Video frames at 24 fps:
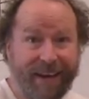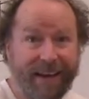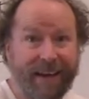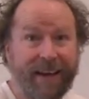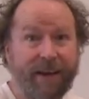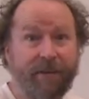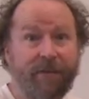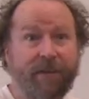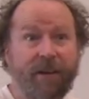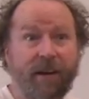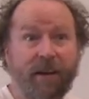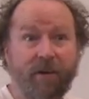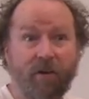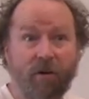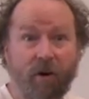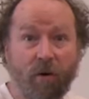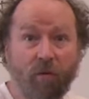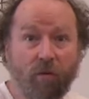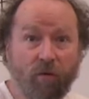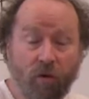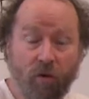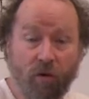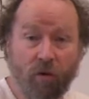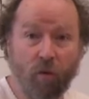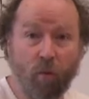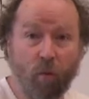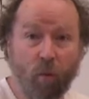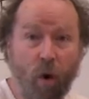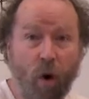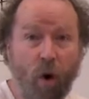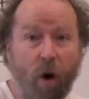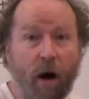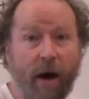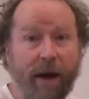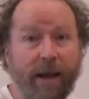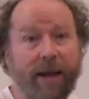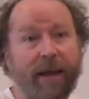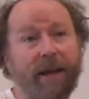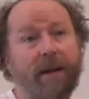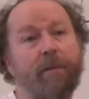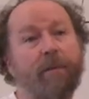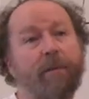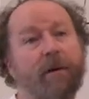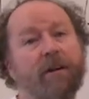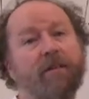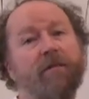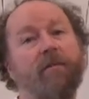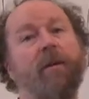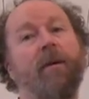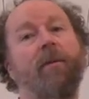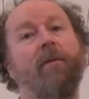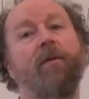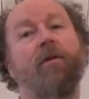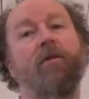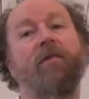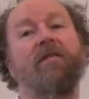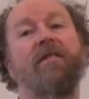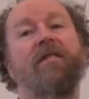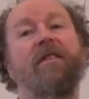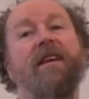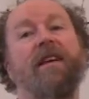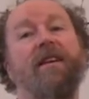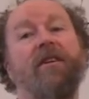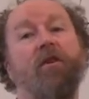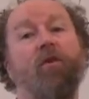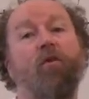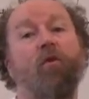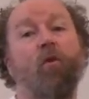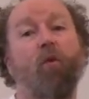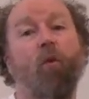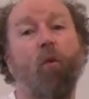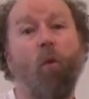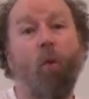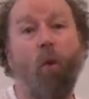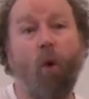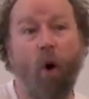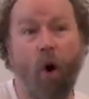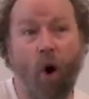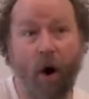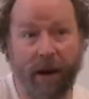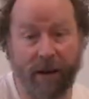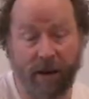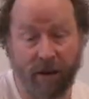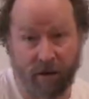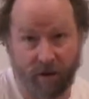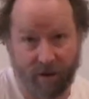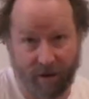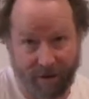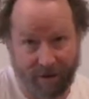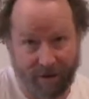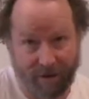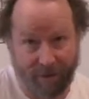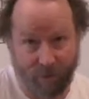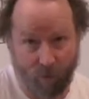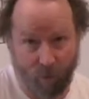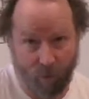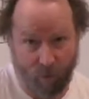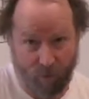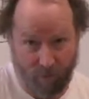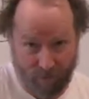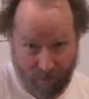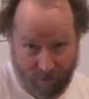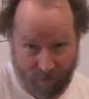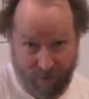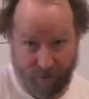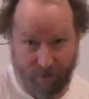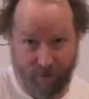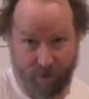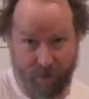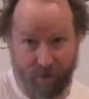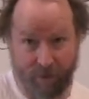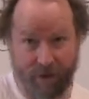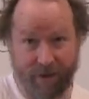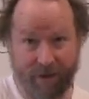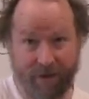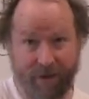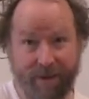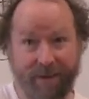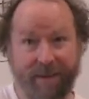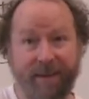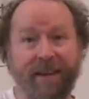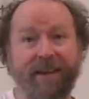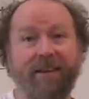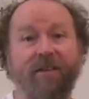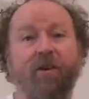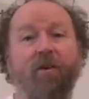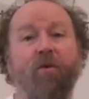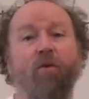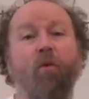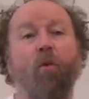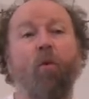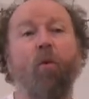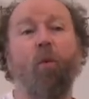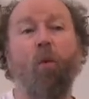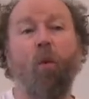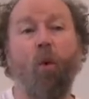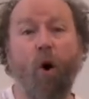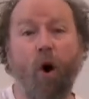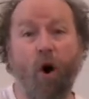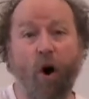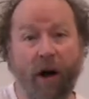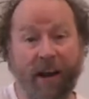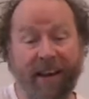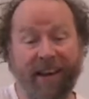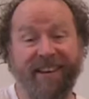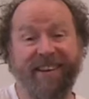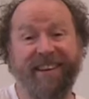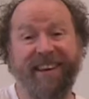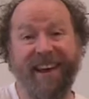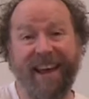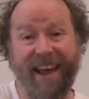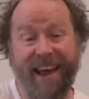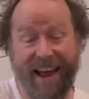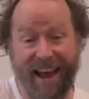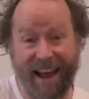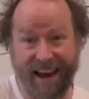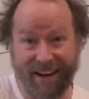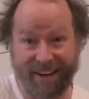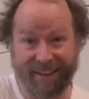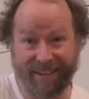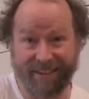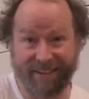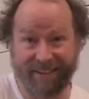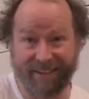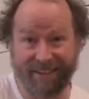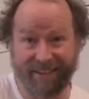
If they don't do Y, it must be because they don't want to do it. They don't want X.